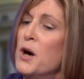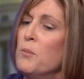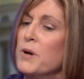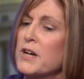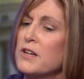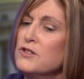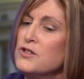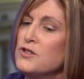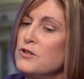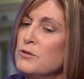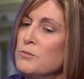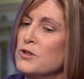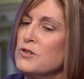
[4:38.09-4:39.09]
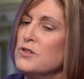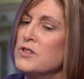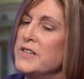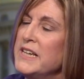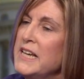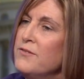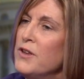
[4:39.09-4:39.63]
But consumers,
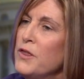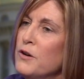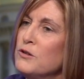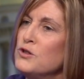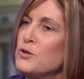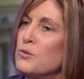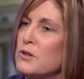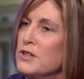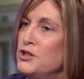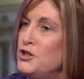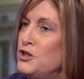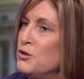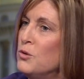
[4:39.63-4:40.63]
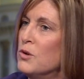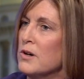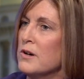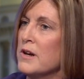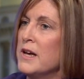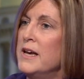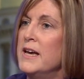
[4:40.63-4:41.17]
even those who are insured,